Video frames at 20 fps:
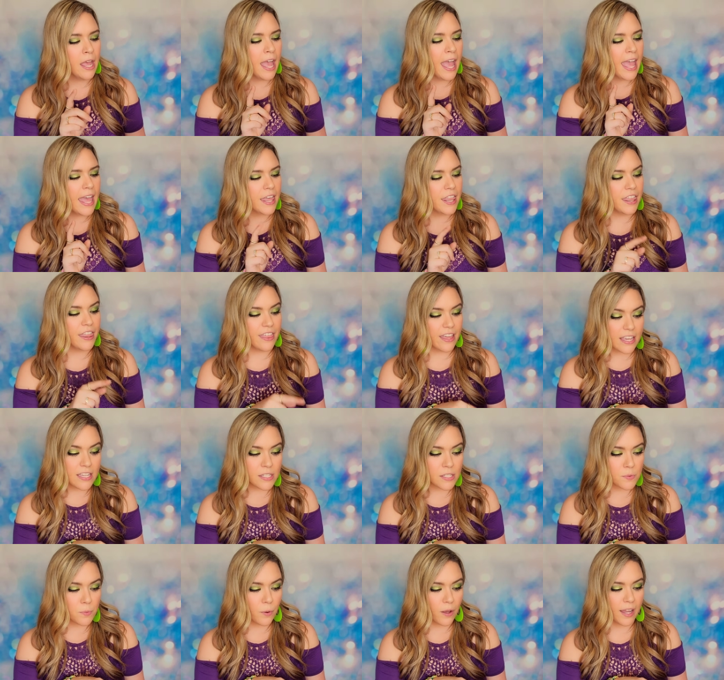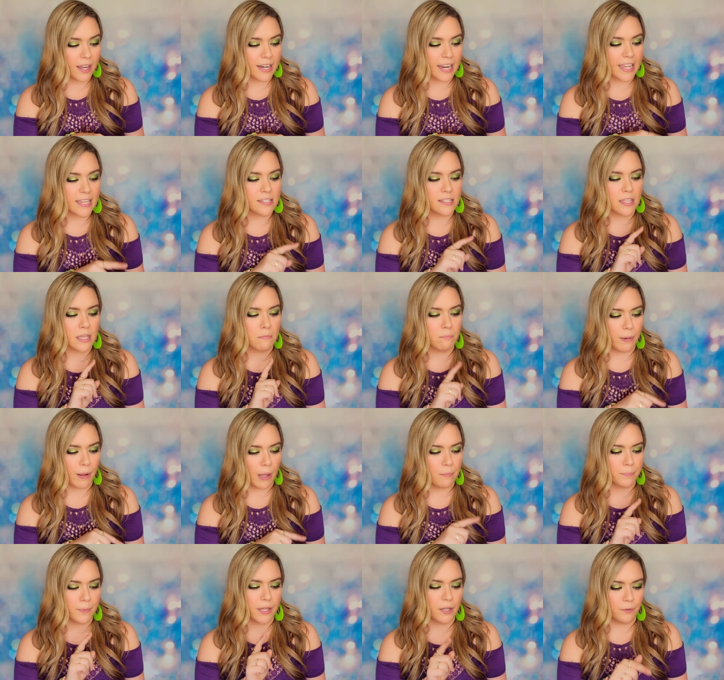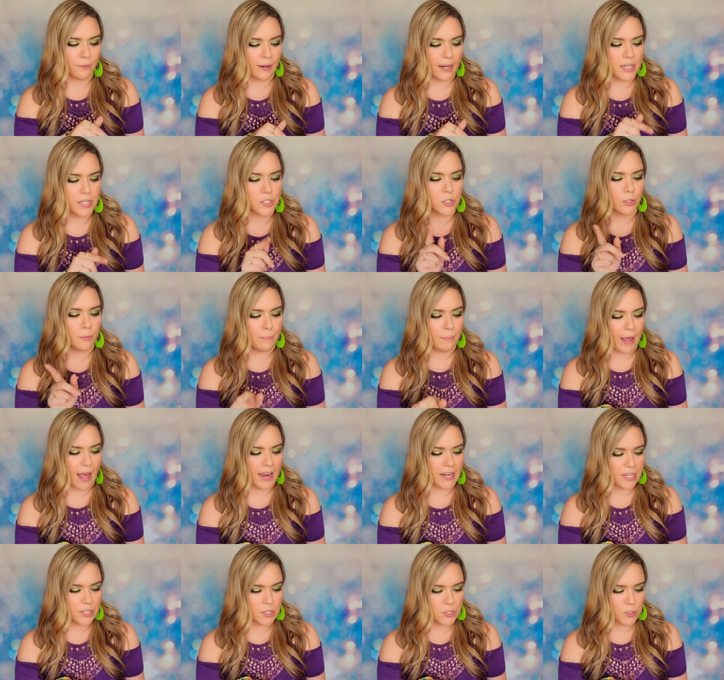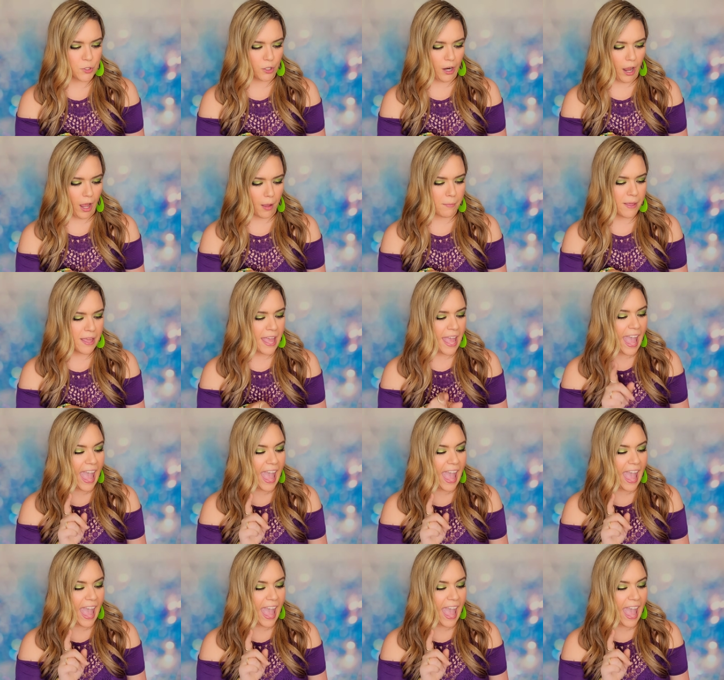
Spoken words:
This one is the Bump Eraser Body Scrub,